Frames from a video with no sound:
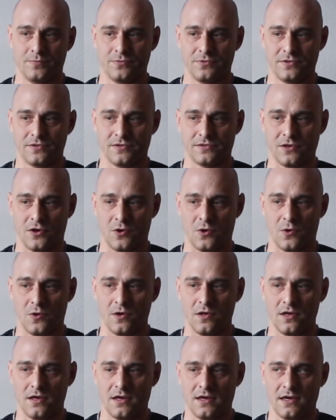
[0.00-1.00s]
So
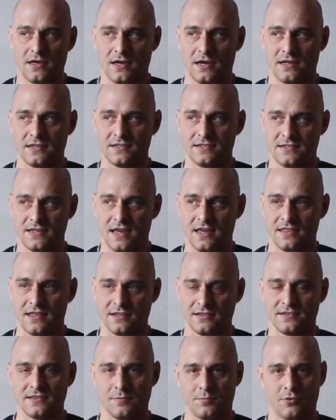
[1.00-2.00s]
I'd say
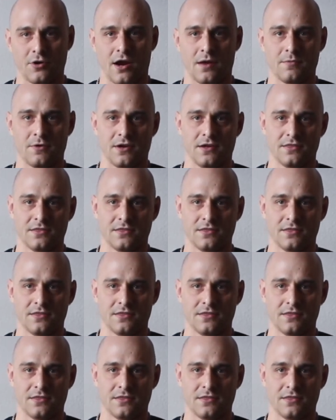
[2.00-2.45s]
that's the primary